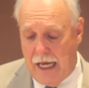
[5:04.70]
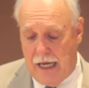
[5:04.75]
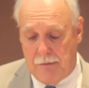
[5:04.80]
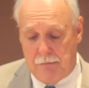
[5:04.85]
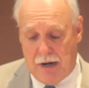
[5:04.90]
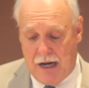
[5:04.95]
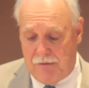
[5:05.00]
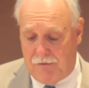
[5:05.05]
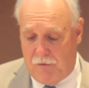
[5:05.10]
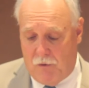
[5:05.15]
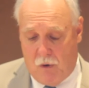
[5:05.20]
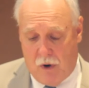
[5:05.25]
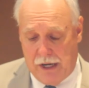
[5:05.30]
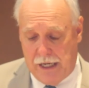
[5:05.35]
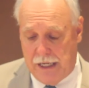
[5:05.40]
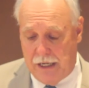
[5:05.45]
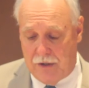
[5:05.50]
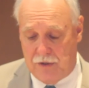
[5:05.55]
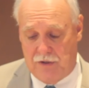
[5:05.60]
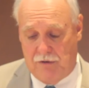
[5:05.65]
In my
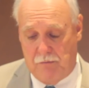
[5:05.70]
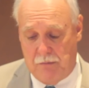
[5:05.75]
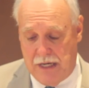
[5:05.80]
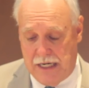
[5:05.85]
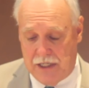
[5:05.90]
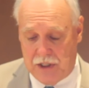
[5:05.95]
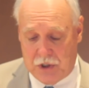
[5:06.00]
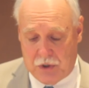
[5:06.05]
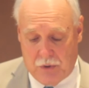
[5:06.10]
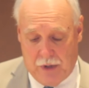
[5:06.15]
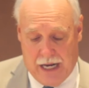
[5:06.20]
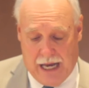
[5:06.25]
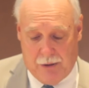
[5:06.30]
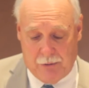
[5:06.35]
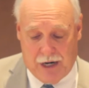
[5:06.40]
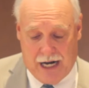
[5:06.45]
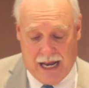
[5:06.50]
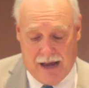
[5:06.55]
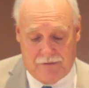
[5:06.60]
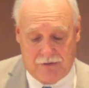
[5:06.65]
40 years of ministry,
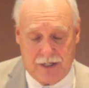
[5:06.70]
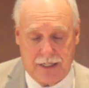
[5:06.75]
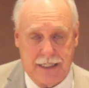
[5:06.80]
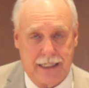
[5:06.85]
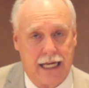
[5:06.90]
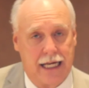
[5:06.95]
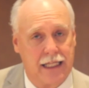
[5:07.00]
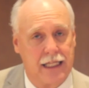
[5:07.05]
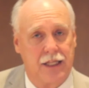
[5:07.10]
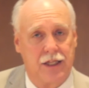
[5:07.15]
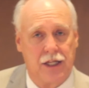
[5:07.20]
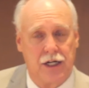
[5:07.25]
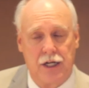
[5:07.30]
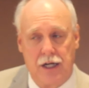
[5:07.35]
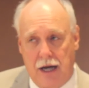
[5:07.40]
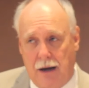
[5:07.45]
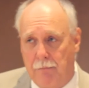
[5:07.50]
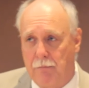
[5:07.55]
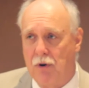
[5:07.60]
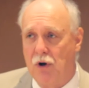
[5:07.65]
I would have to say that
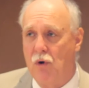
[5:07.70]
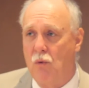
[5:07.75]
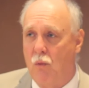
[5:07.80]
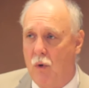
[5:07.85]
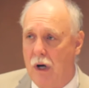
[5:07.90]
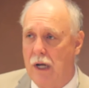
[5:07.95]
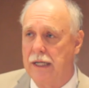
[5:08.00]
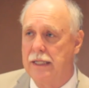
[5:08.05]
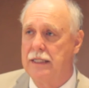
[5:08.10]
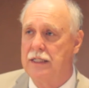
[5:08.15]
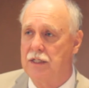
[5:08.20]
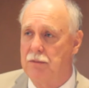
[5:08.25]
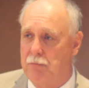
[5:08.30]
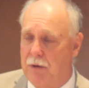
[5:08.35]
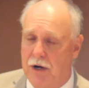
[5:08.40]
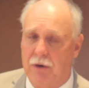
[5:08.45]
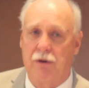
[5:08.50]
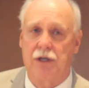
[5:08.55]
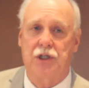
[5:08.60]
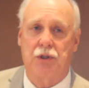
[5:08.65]
the number one
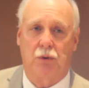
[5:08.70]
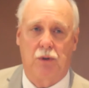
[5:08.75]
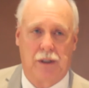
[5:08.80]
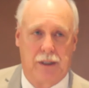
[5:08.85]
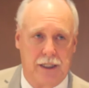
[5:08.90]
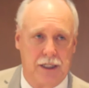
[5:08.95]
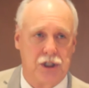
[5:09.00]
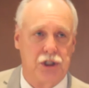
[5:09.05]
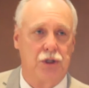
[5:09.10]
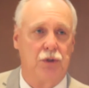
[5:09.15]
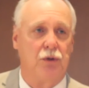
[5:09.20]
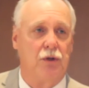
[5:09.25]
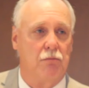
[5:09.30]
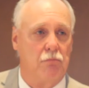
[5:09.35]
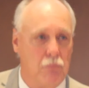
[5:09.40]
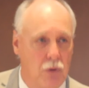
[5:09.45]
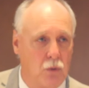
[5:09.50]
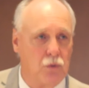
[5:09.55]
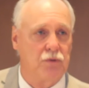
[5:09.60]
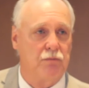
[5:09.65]
spiritual issue
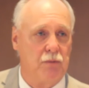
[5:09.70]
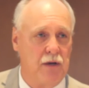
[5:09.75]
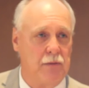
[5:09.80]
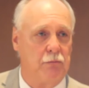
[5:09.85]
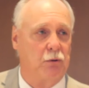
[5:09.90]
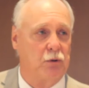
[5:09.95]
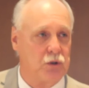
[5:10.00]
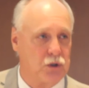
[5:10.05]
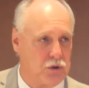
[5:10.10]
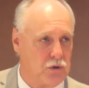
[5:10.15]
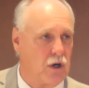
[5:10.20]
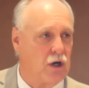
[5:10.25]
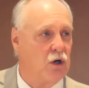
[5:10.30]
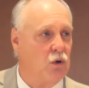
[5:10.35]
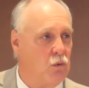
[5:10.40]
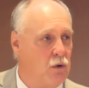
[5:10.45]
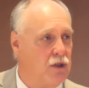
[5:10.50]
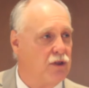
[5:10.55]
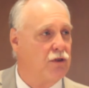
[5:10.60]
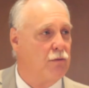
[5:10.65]
that most people
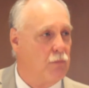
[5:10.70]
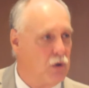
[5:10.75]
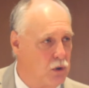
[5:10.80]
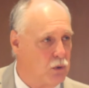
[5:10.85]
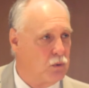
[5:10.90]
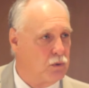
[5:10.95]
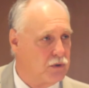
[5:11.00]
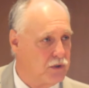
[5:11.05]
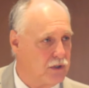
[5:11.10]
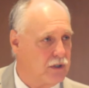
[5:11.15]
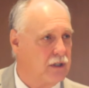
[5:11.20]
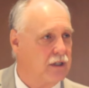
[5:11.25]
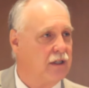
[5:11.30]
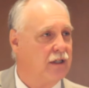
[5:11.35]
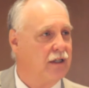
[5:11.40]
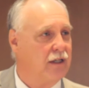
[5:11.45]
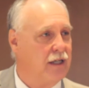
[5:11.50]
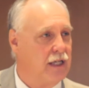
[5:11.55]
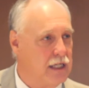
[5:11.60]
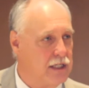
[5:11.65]
struggle with the most
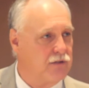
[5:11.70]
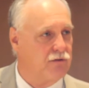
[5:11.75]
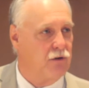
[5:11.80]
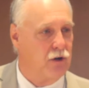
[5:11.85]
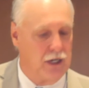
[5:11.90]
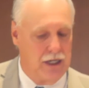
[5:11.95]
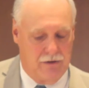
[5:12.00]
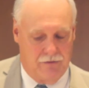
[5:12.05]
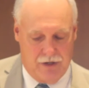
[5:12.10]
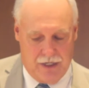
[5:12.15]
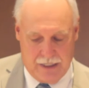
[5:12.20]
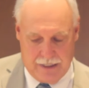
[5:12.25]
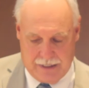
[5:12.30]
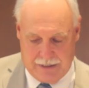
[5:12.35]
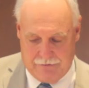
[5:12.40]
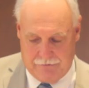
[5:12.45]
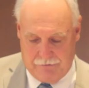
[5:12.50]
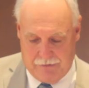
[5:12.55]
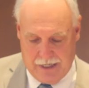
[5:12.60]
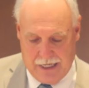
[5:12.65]
is
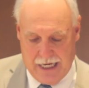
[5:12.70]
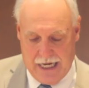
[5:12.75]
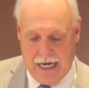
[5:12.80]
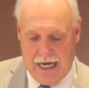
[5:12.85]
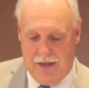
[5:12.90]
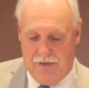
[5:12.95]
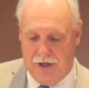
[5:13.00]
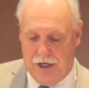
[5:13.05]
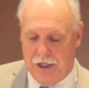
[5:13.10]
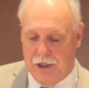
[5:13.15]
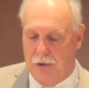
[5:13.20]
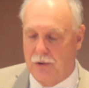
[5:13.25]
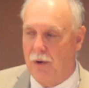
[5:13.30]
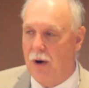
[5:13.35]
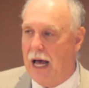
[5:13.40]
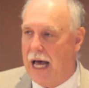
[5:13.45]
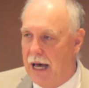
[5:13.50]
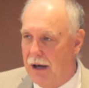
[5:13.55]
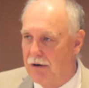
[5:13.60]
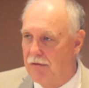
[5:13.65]
forgiveness. They don't
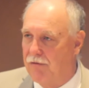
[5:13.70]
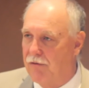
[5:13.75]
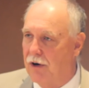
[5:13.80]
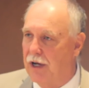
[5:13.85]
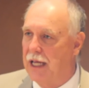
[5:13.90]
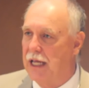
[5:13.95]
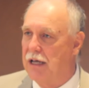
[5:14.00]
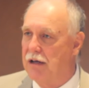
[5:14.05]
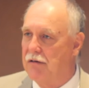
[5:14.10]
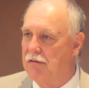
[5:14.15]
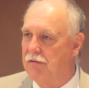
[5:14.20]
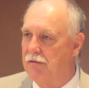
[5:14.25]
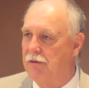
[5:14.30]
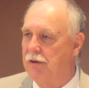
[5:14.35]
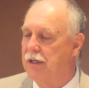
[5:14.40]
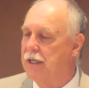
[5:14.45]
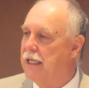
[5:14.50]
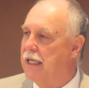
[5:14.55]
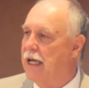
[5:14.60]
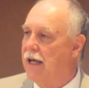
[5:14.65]
know how to
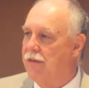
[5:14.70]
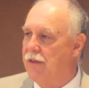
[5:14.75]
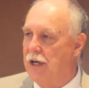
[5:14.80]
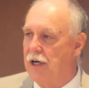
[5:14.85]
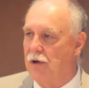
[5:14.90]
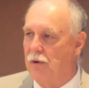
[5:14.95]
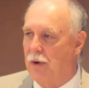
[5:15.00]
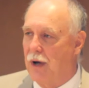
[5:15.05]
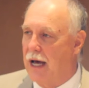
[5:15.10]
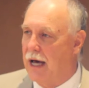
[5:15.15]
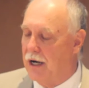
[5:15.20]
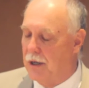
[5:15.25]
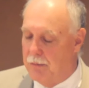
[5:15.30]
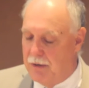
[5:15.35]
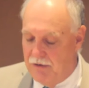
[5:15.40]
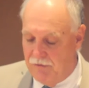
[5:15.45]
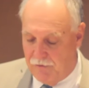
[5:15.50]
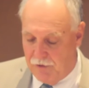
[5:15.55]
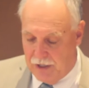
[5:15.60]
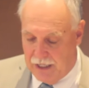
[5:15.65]
forgive, they don't know how
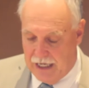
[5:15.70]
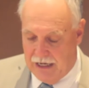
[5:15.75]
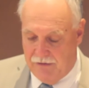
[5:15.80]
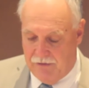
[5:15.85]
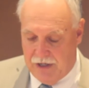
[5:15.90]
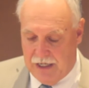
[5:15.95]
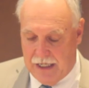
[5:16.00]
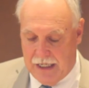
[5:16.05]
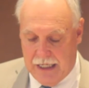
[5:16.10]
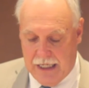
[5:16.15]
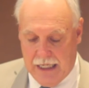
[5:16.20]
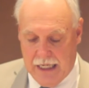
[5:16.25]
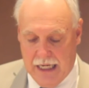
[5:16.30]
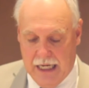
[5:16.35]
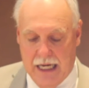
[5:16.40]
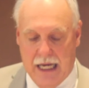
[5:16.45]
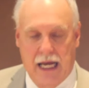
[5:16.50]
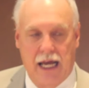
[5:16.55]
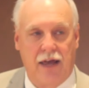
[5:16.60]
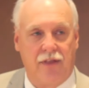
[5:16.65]
to be
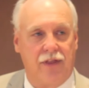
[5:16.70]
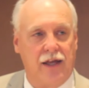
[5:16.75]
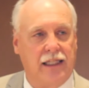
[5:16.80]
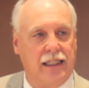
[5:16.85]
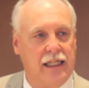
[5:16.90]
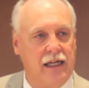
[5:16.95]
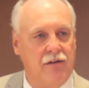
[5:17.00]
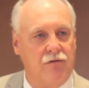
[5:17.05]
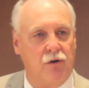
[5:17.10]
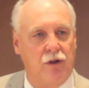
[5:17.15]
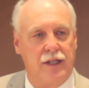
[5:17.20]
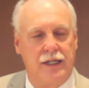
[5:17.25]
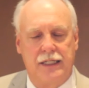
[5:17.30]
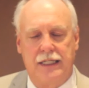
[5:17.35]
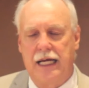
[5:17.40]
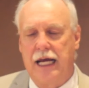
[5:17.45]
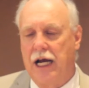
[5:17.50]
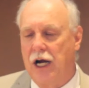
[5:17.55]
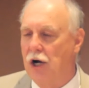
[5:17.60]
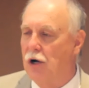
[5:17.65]
forgiven. They live with
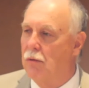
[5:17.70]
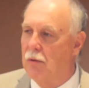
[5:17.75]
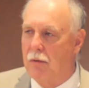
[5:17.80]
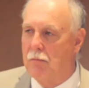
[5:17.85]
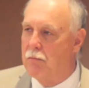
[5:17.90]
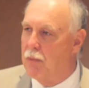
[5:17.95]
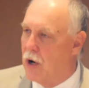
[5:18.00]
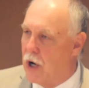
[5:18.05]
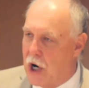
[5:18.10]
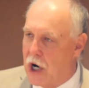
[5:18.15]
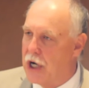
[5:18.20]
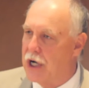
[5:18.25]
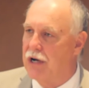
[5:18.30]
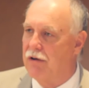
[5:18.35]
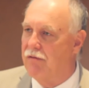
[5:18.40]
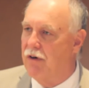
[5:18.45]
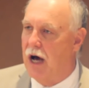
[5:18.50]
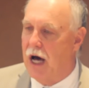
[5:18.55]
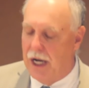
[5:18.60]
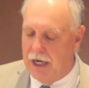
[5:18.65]
a terrible
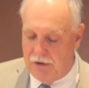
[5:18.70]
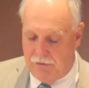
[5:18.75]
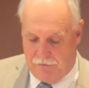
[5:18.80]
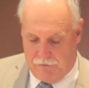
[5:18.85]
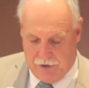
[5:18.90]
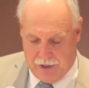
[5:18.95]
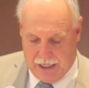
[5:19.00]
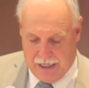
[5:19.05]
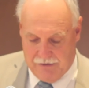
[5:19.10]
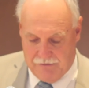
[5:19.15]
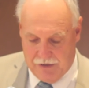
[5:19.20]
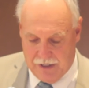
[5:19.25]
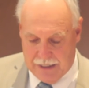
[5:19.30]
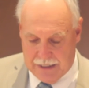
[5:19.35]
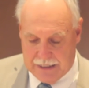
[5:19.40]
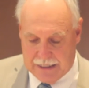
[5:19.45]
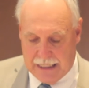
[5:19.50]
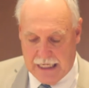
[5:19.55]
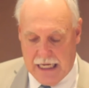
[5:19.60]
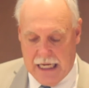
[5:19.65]
burden of
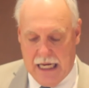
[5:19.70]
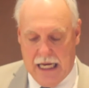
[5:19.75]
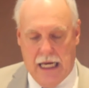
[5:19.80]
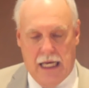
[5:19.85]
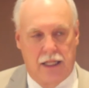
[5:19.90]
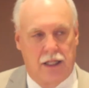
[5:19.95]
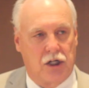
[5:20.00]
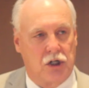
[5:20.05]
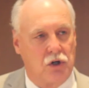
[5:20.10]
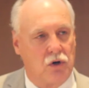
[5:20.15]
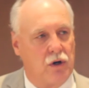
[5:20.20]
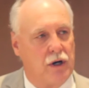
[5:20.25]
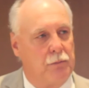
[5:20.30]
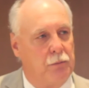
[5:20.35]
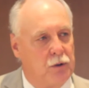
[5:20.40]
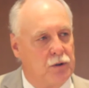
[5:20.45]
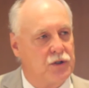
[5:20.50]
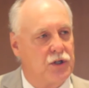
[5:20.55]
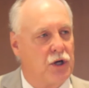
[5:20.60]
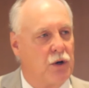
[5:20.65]
unforgiveness that
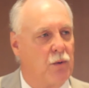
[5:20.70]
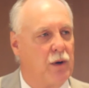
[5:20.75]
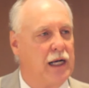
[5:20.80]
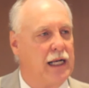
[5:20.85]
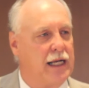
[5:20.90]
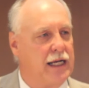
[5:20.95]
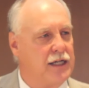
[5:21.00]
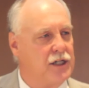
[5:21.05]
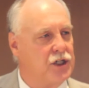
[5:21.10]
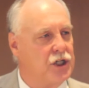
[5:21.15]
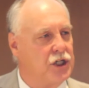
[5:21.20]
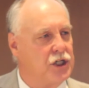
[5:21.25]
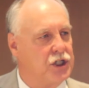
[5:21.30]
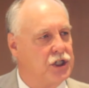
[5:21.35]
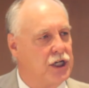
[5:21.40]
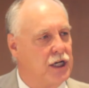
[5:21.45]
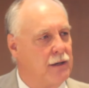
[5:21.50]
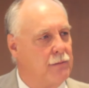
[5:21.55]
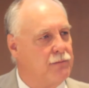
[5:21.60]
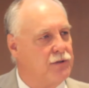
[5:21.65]
cripples their
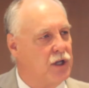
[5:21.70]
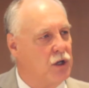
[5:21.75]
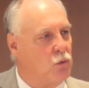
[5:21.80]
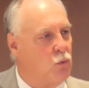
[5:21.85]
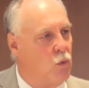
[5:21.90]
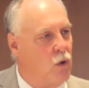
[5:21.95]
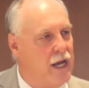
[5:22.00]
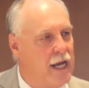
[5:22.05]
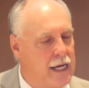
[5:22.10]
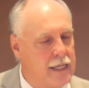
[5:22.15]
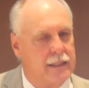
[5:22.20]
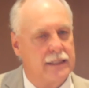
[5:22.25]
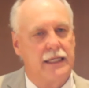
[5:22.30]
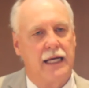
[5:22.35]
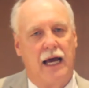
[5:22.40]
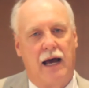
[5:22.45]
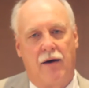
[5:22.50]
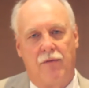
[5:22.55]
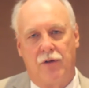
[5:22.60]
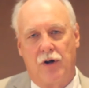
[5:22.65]
relationships and
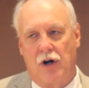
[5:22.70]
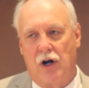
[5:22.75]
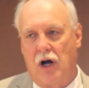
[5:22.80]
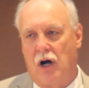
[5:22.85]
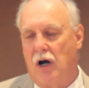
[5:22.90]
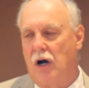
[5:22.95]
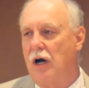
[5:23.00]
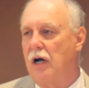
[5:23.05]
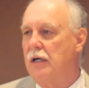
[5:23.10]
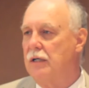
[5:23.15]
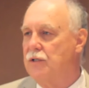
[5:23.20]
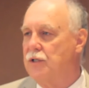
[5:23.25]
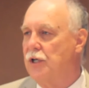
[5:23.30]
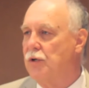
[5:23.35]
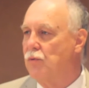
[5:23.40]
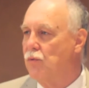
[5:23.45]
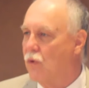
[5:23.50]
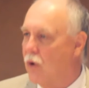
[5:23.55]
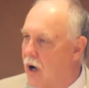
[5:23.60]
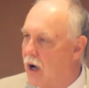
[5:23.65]
weighs down their hearts
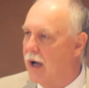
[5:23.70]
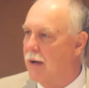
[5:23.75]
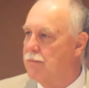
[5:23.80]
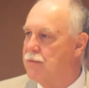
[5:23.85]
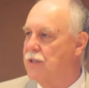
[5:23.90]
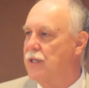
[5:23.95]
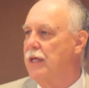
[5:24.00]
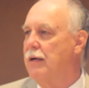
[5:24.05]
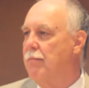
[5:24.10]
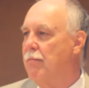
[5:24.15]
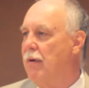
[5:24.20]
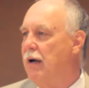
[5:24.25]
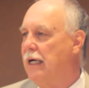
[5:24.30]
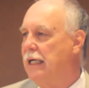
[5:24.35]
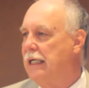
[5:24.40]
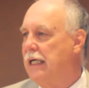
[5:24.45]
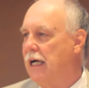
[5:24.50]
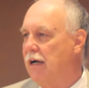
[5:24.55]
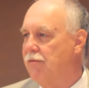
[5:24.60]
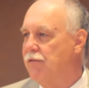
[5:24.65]
and robs
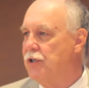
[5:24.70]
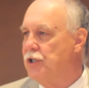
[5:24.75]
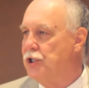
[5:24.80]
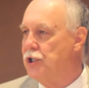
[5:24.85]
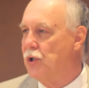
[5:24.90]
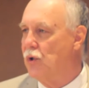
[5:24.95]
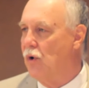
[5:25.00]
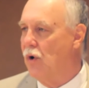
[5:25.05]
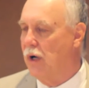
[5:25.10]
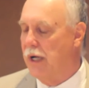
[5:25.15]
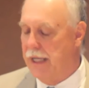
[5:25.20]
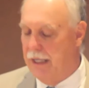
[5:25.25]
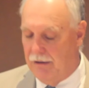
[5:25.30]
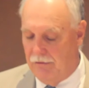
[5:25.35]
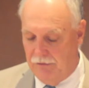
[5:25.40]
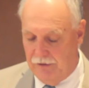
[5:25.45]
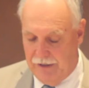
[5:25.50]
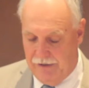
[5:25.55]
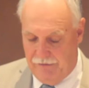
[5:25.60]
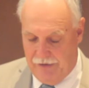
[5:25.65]
them of the joy
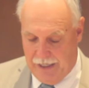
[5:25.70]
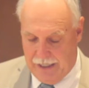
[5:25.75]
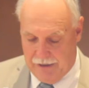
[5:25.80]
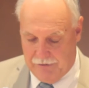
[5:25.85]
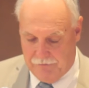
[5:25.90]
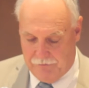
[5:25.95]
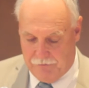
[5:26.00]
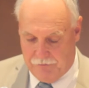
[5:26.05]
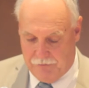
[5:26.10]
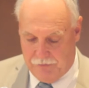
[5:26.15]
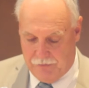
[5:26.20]
of living.